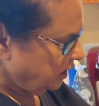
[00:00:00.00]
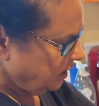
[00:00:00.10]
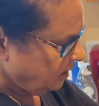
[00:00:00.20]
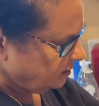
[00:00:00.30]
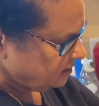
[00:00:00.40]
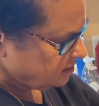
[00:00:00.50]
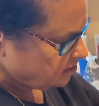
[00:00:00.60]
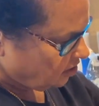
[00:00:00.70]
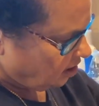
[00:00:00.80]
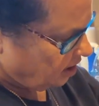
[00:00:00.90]
add the
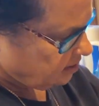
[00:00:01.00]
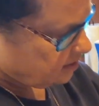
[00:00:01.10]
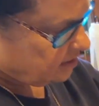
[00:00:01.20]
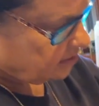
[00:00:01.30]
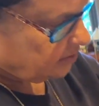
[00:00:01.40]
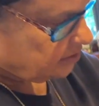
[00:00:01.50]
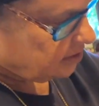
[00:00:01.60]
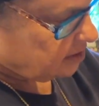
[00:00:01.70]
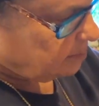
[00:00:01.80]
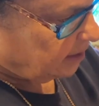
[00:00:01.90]
sauce. So this
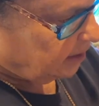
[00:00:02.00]
is about